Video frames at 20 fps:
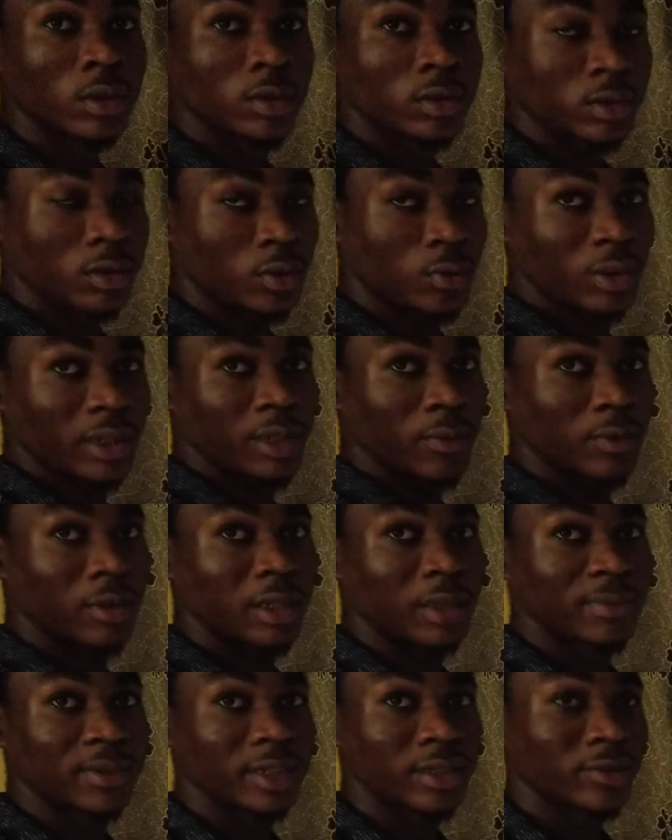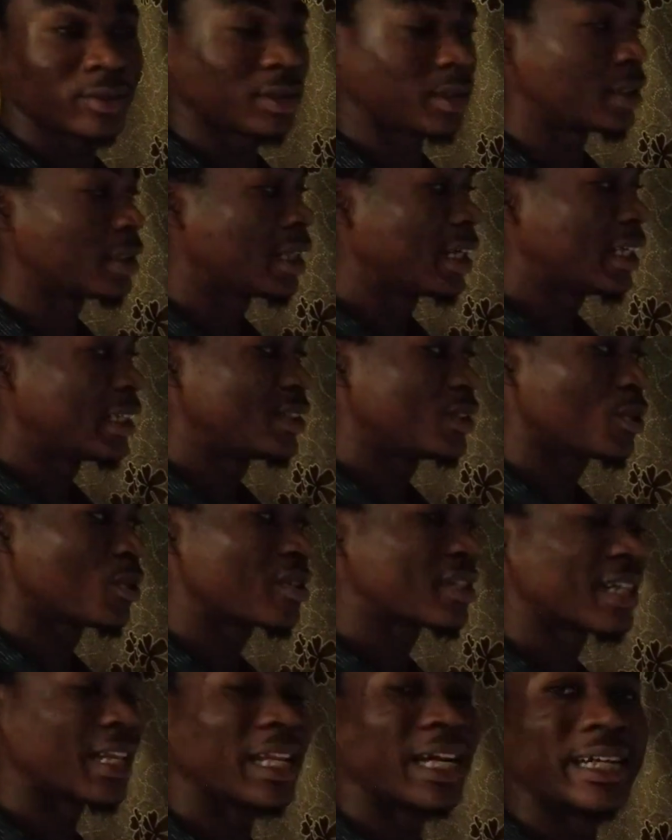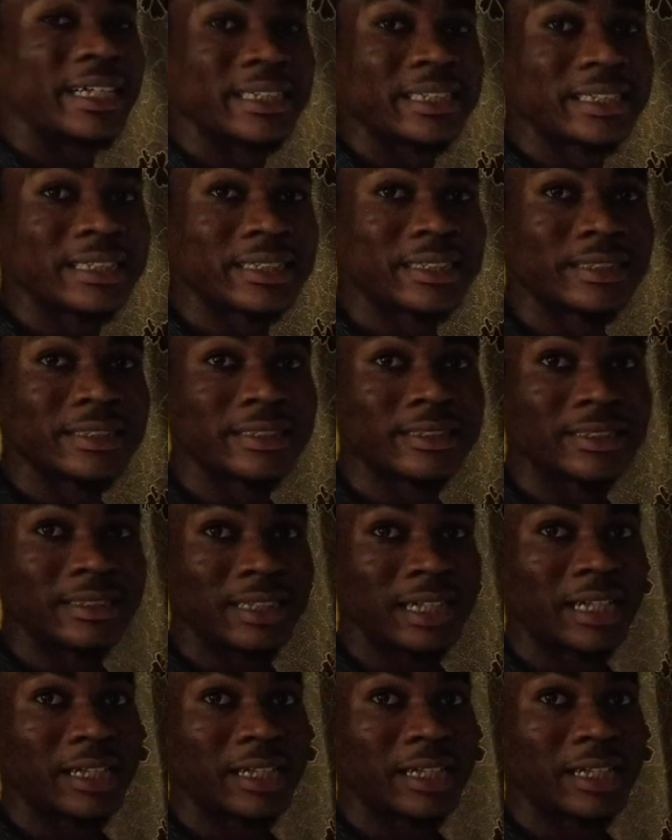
Do we get what I'm trying to say? Just like the